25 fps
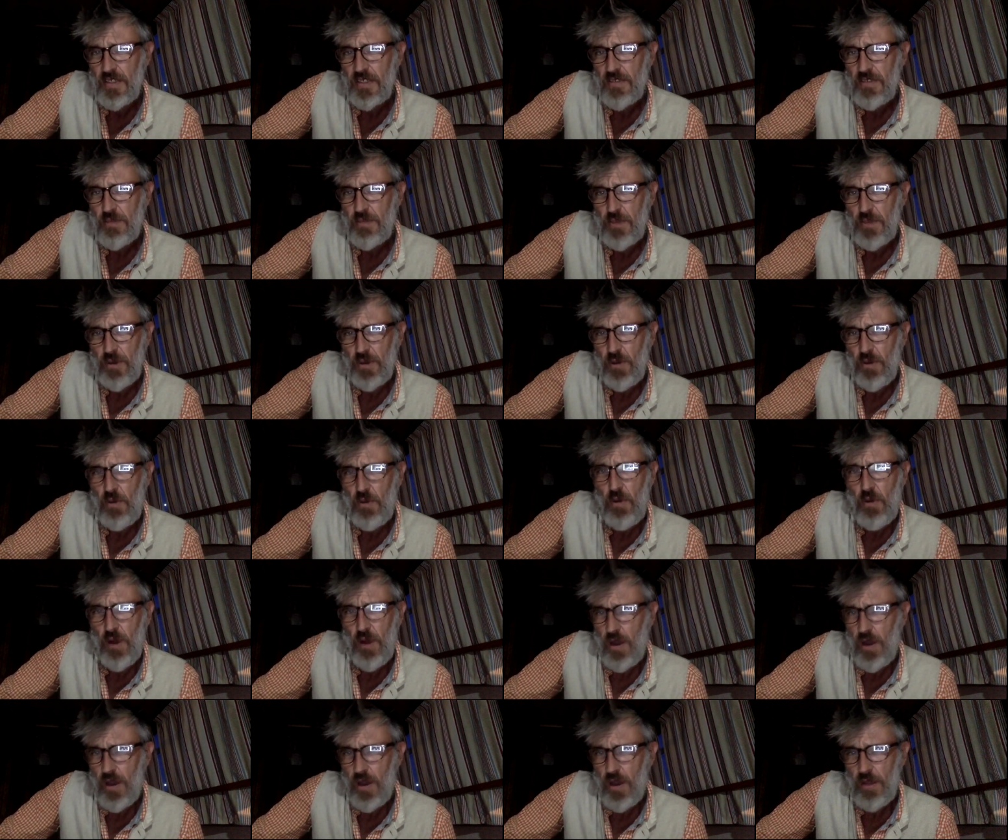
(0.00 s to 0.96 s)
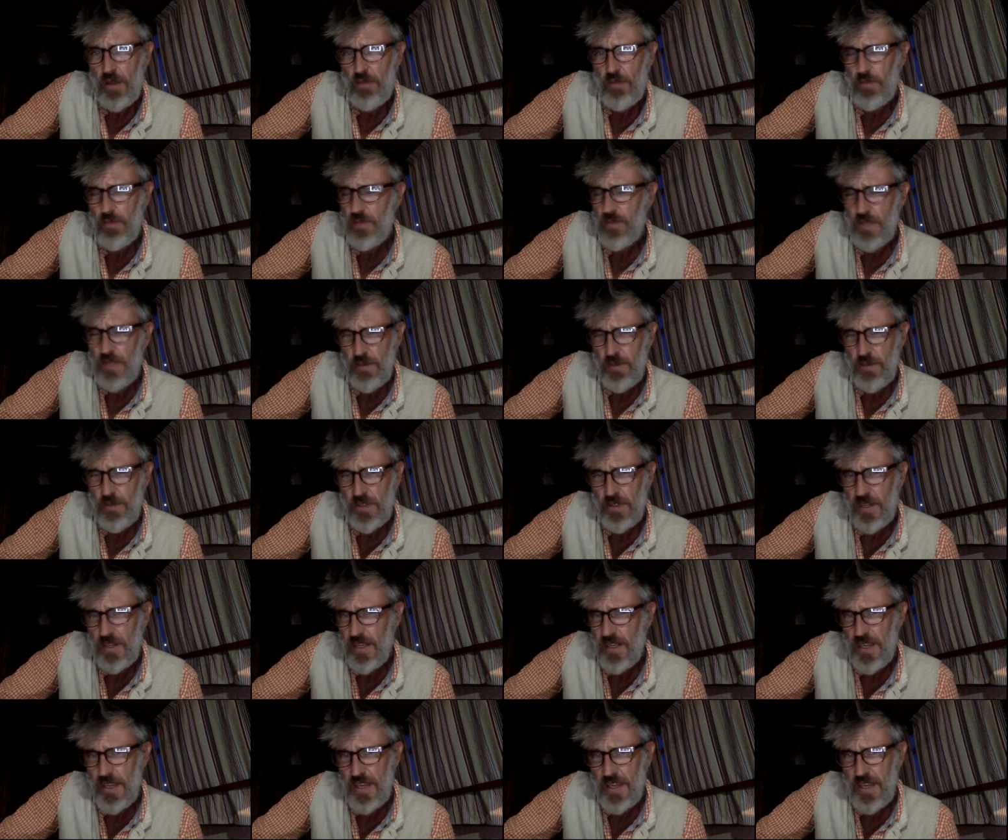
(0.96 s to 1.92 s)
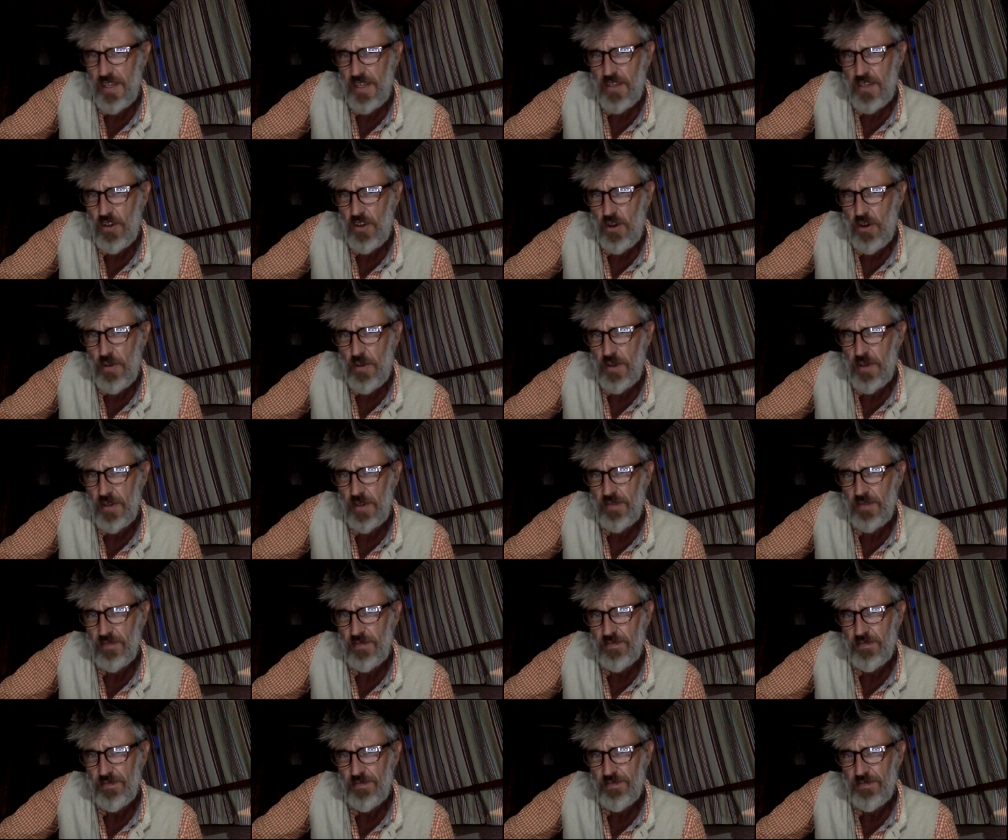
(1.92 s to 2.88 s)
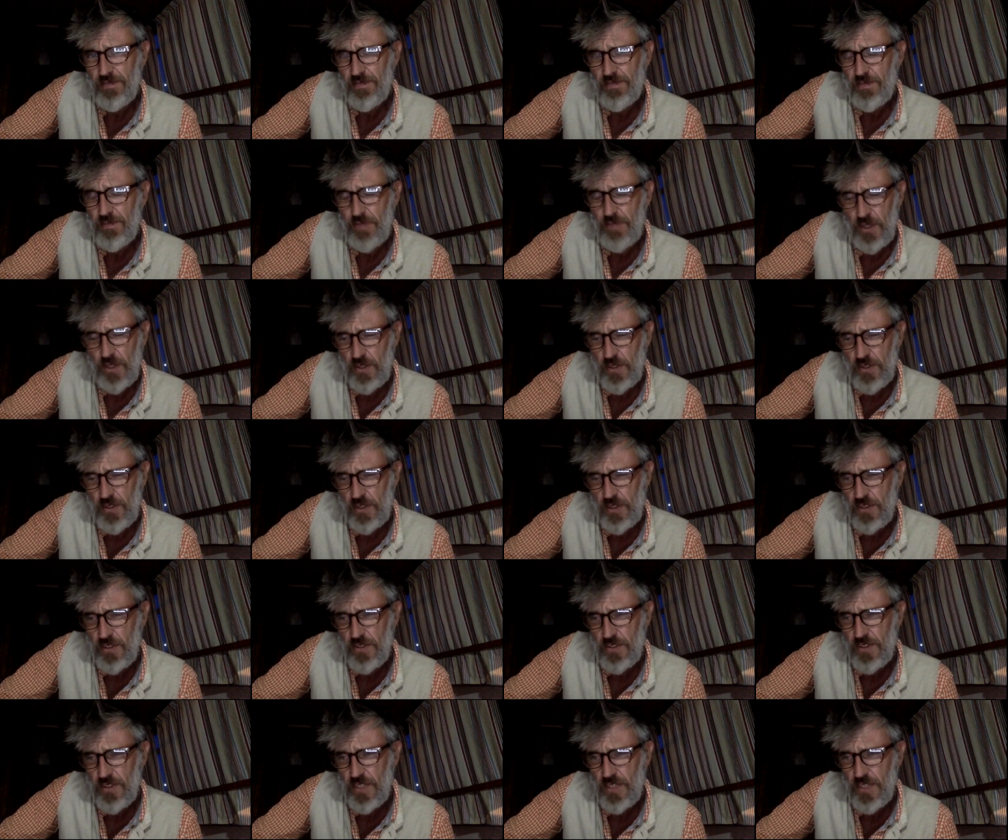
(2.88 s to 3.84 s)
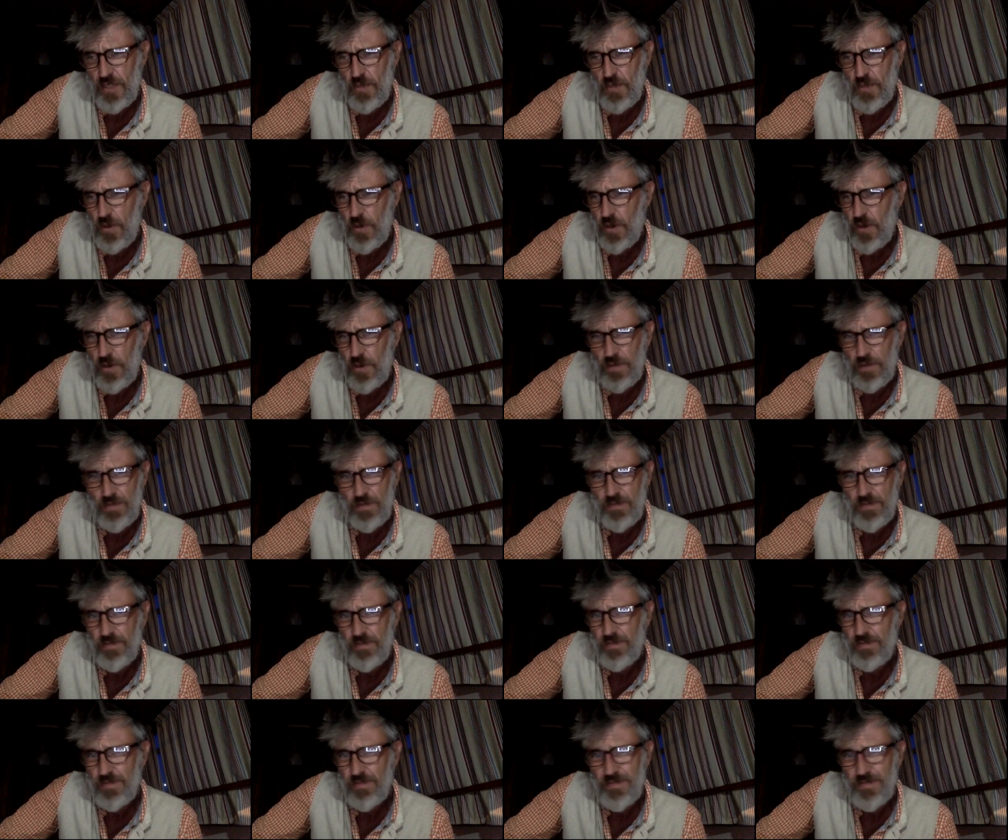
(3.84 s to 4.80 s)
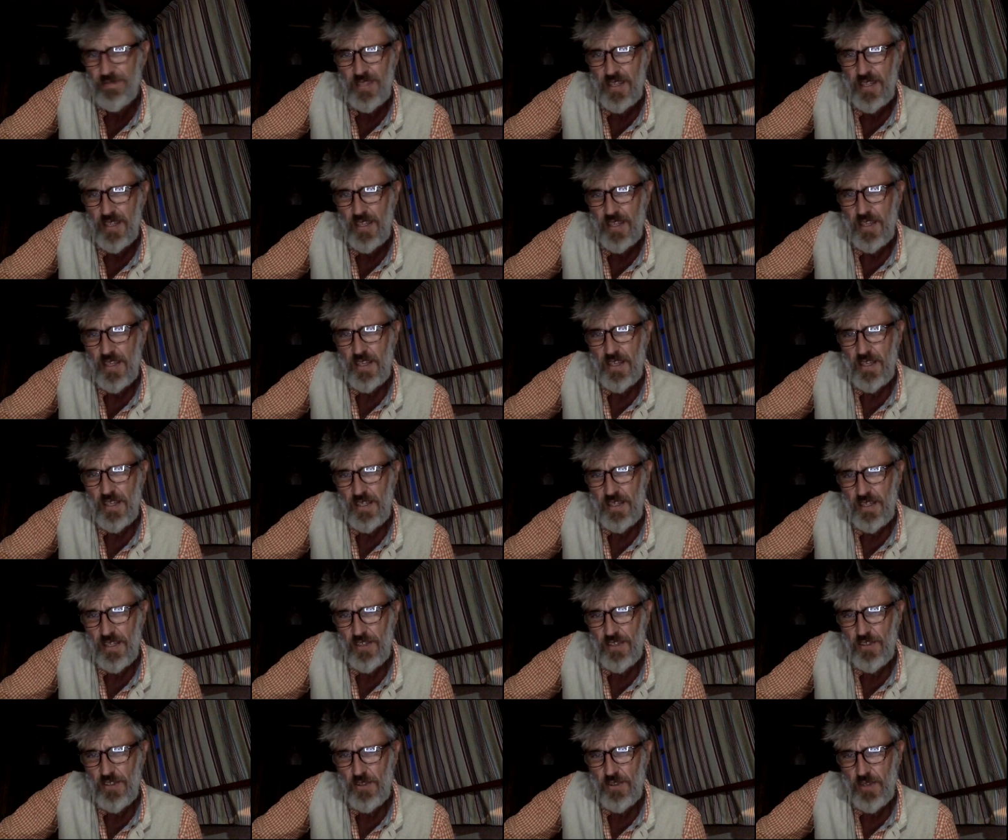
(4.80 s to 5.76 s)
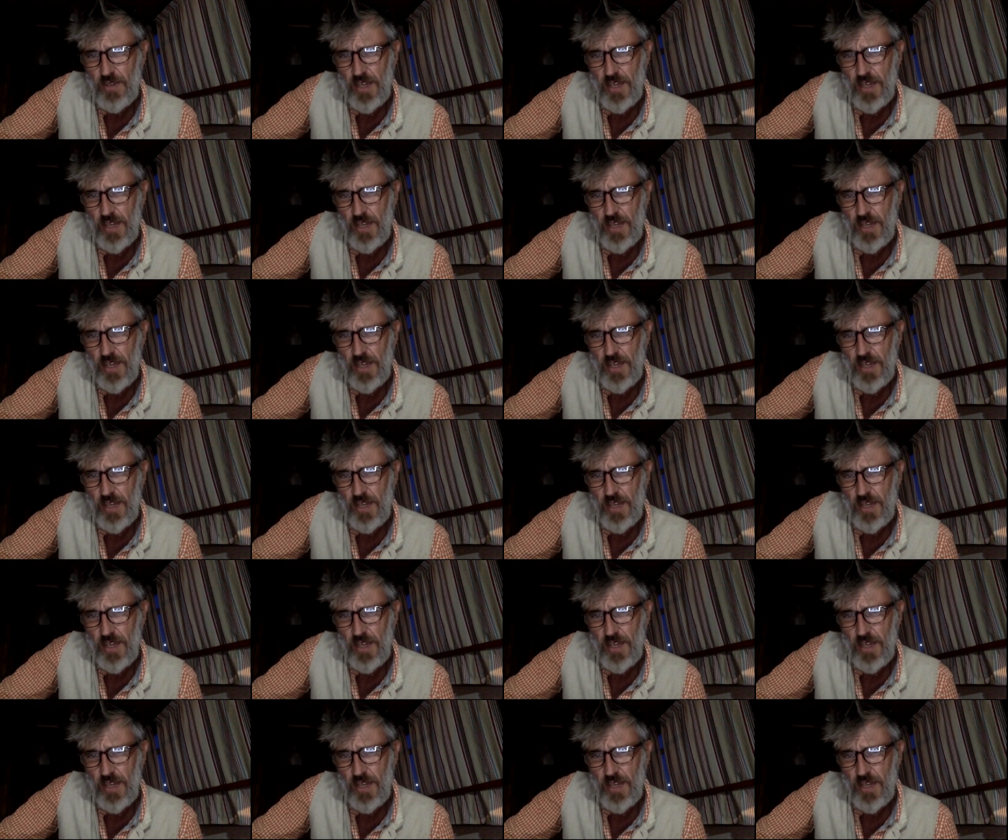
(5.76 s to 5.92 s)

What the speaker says: But I never delete any comment, because I just think, well, at least you get a